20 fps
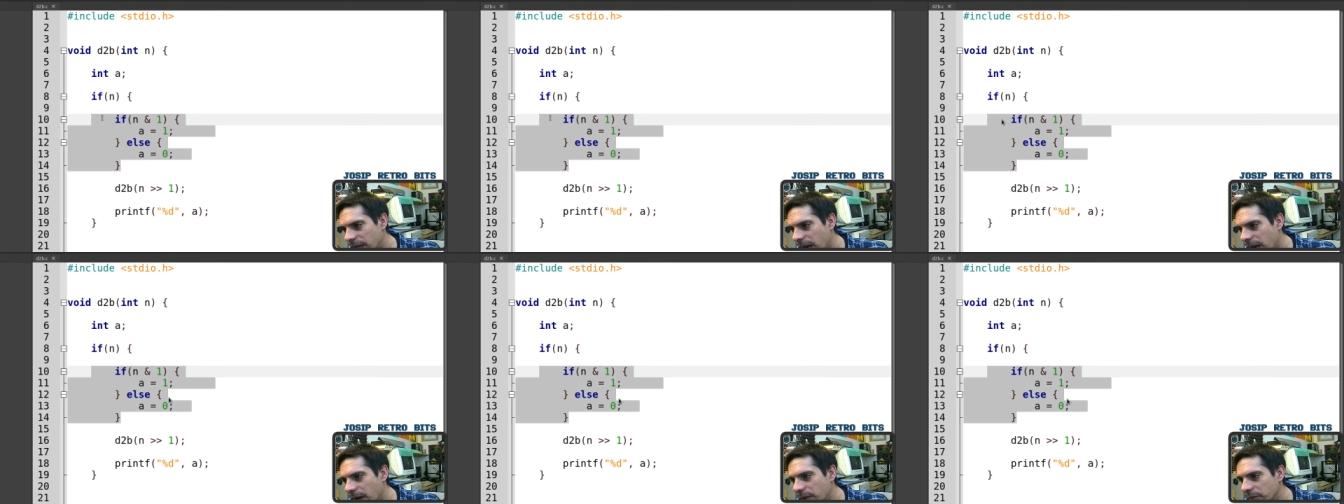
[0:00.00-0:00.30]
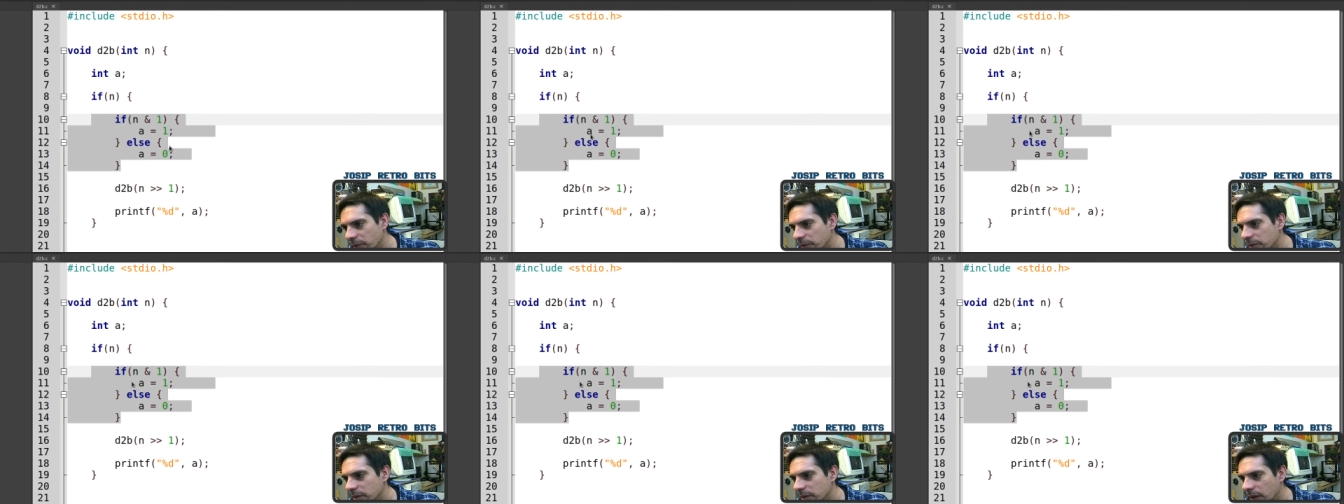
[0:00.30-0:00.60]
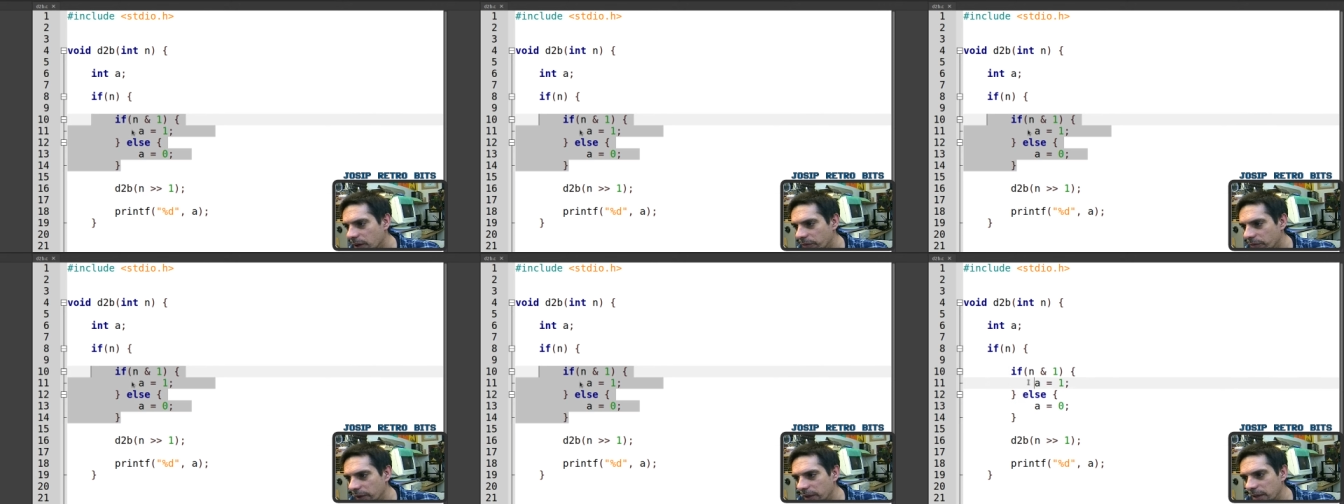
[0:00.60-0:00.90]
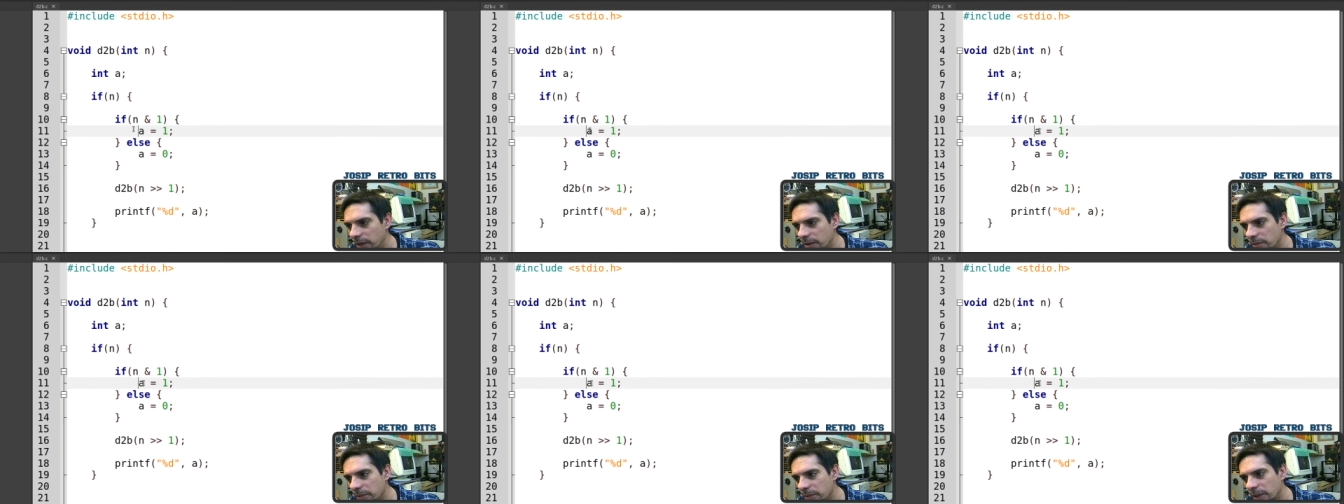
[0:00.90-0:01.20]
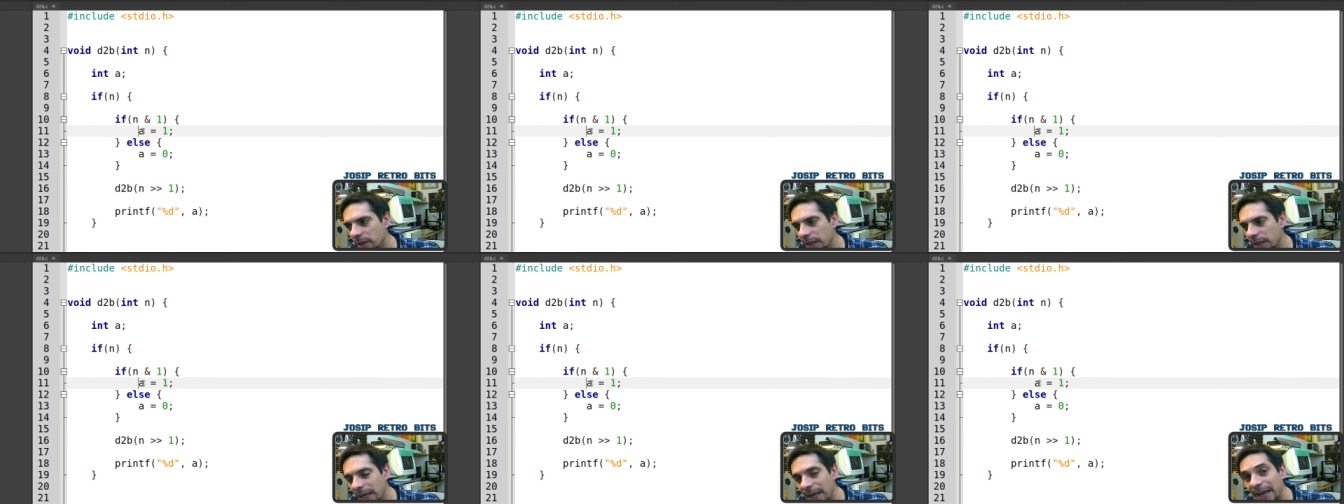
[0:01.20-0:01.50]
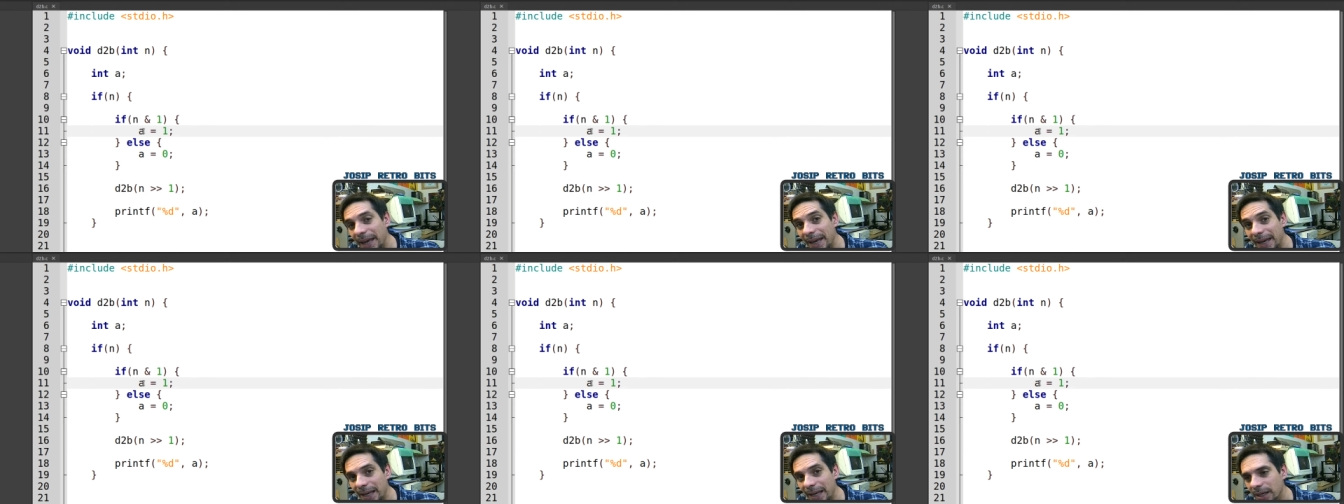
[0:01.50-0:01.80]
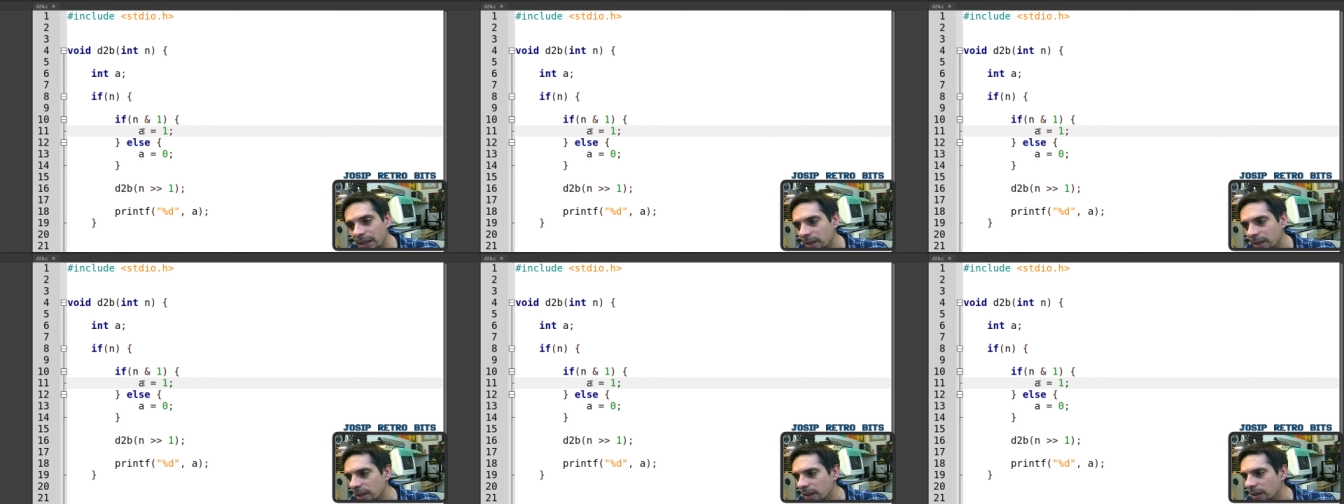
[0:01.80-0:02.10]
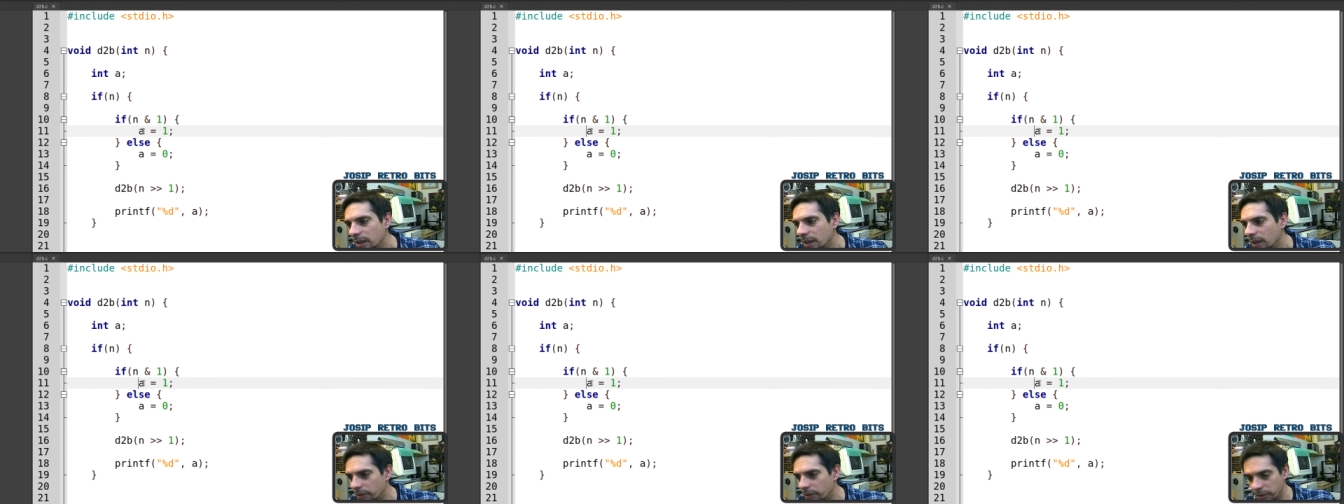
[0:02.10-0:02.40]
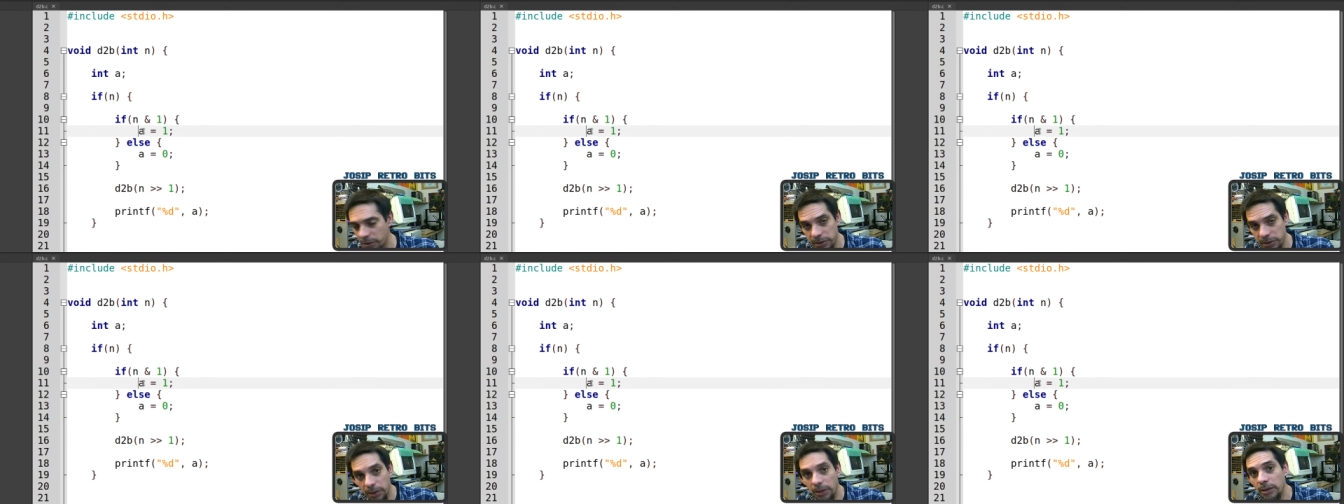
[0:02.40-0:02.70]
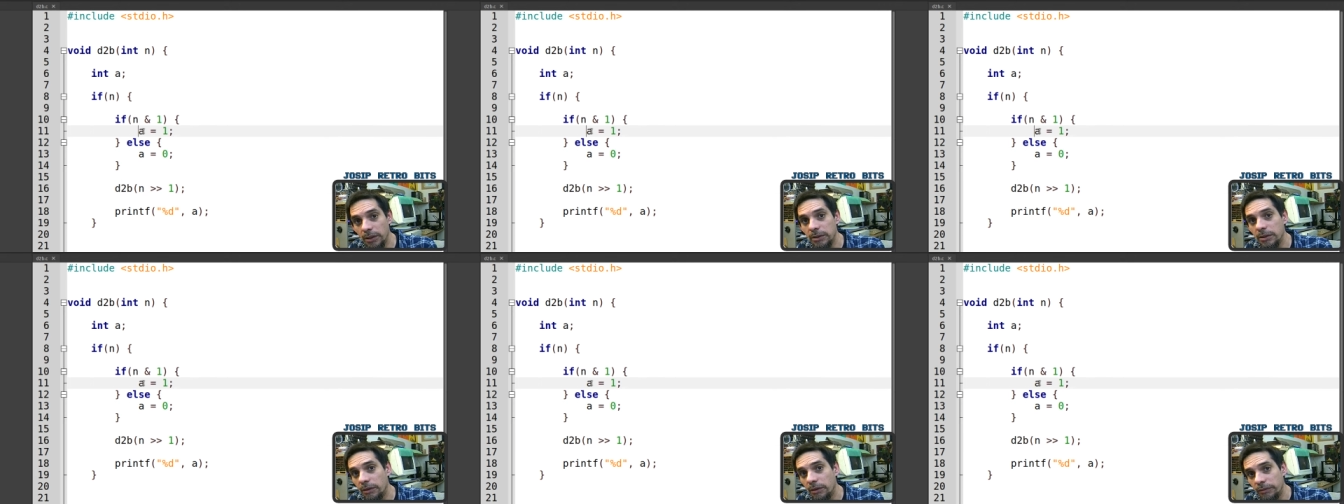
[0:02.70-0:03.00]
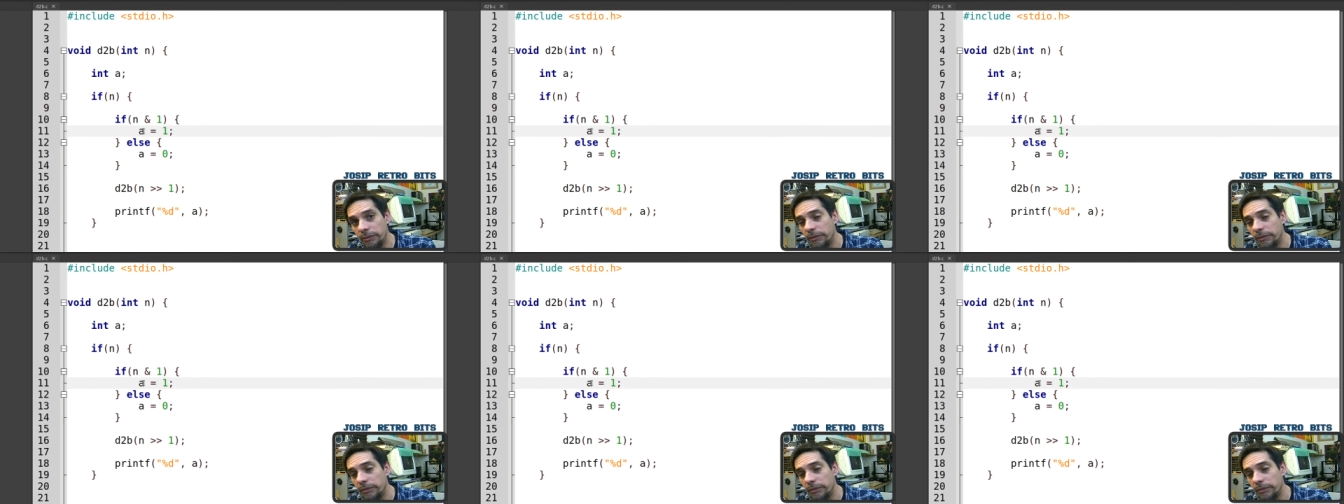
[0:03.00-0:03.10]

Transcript: out our variable a result of